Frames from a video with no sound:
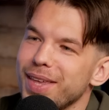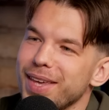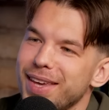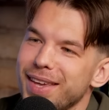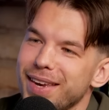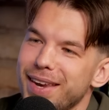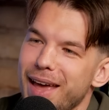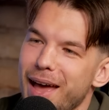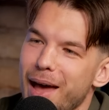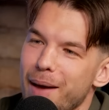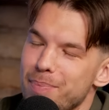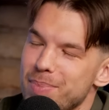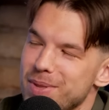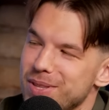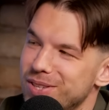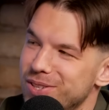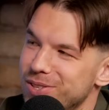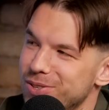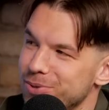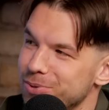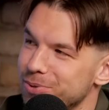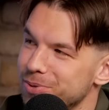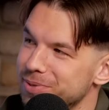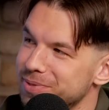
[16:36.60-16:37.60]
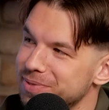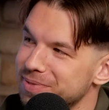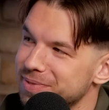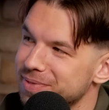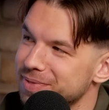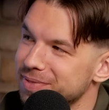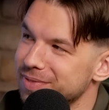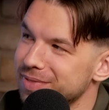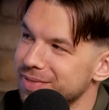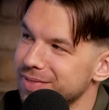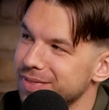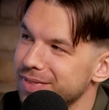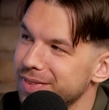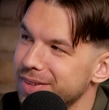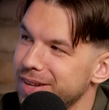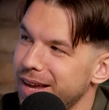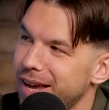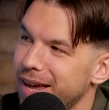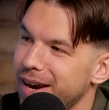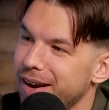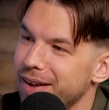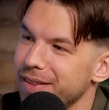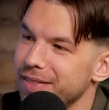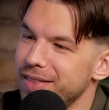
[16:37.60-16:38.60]
think it happens soon.
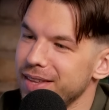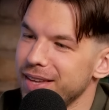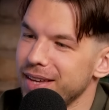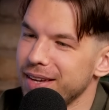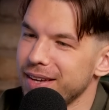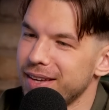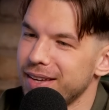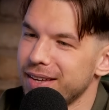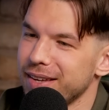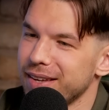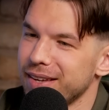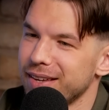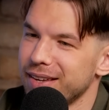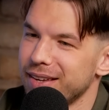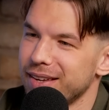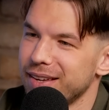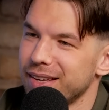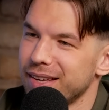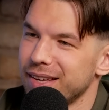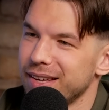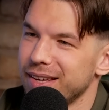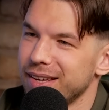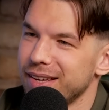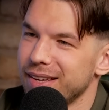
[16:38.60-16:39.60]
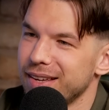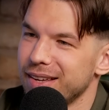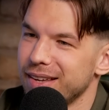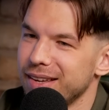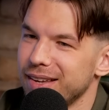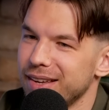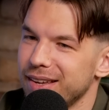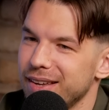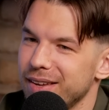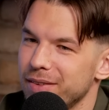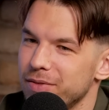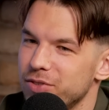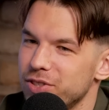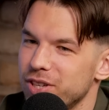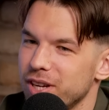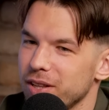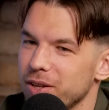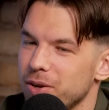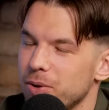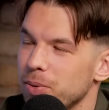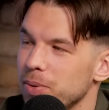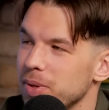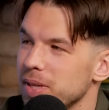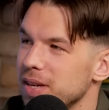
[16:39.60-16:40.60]
And I think if
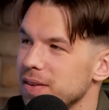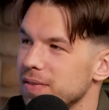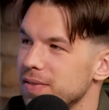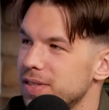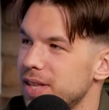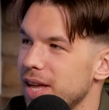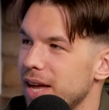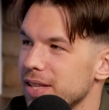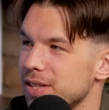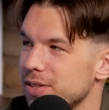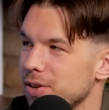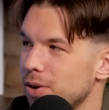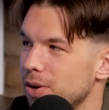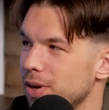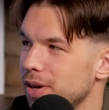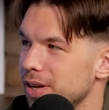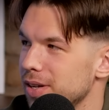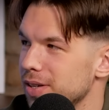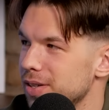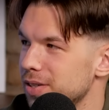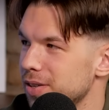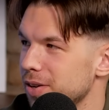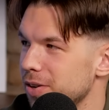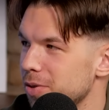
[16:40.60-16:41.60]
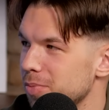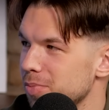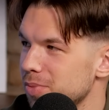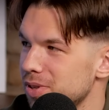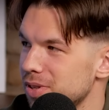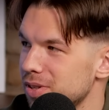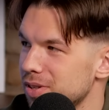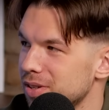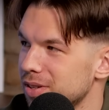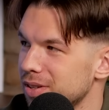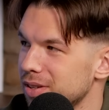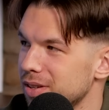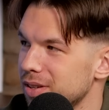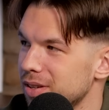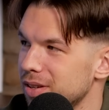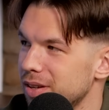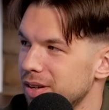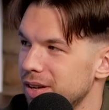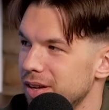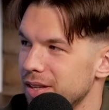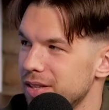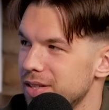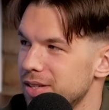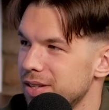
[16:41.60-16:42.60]
Željko leaves, that's on his terms.
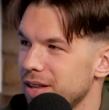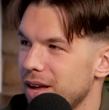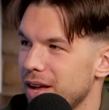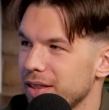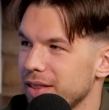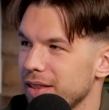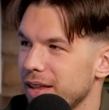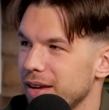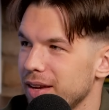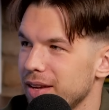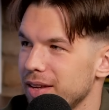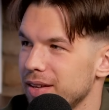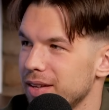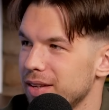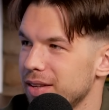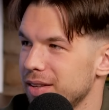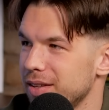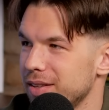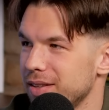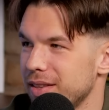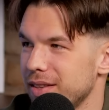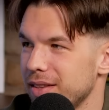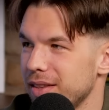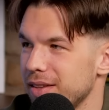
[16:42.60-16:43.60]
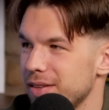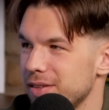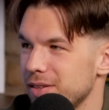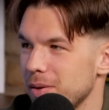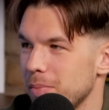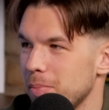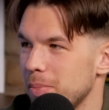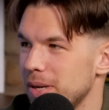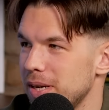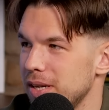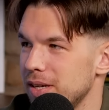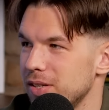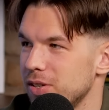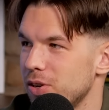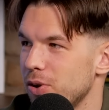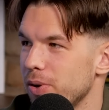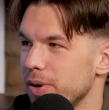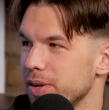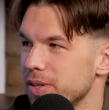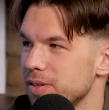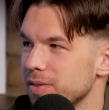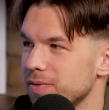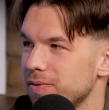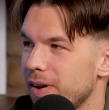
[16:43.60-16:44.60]
It's not like somebody is
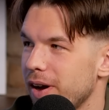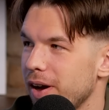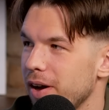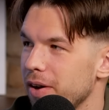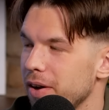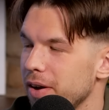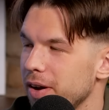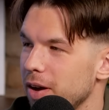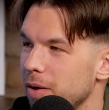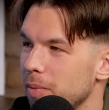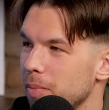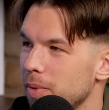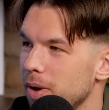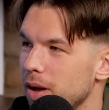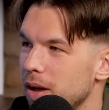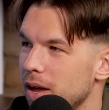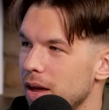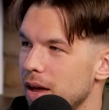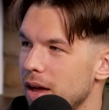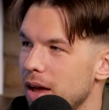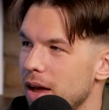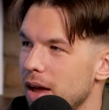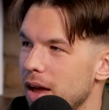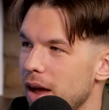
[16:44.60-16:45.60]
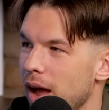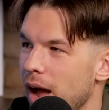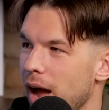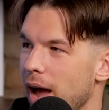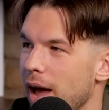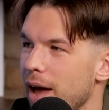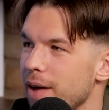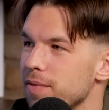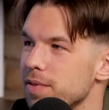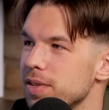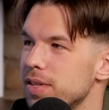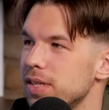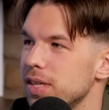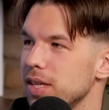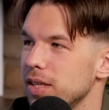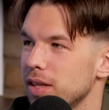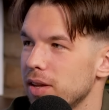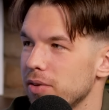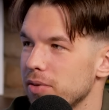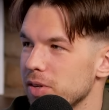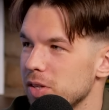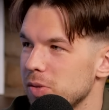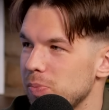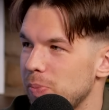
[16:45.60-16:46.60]
going to fire him. I haven't seen
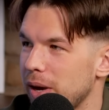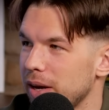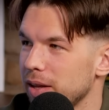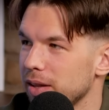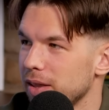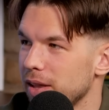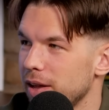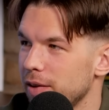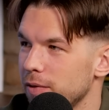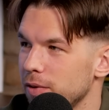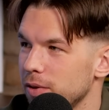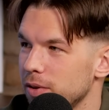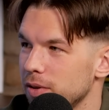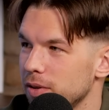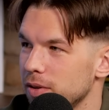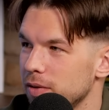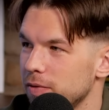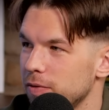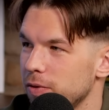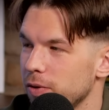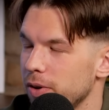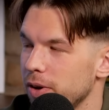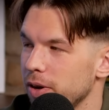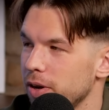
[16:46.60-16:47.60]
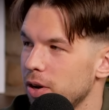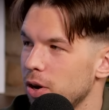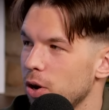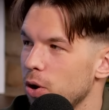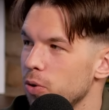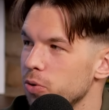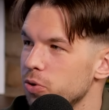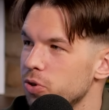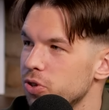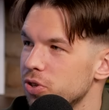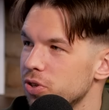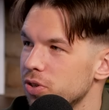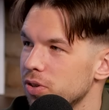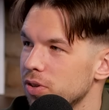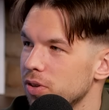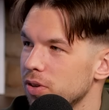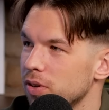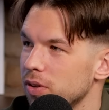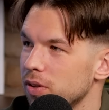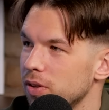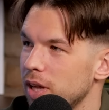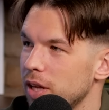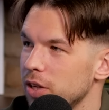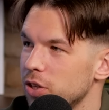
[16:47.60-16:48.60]
the respect level for a coach
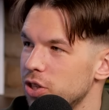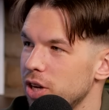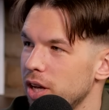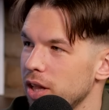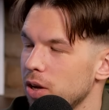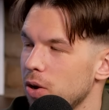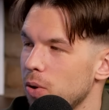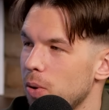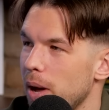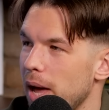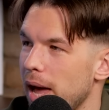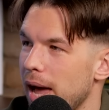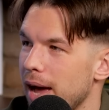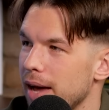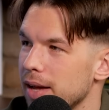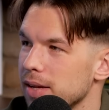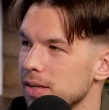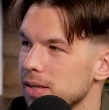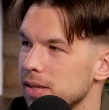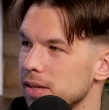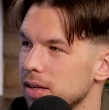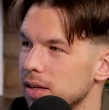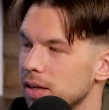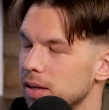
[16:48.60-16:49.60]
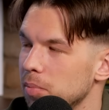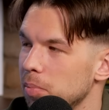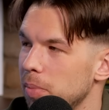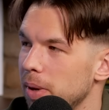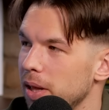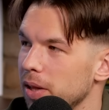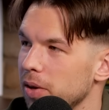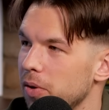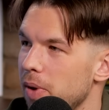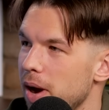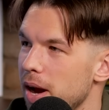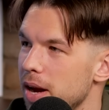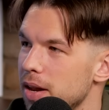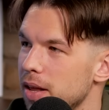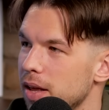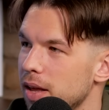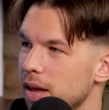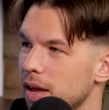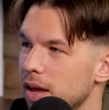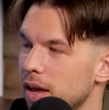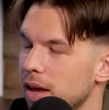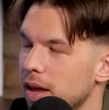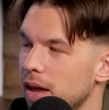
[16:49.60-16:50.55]
that Željko has in Belgrade.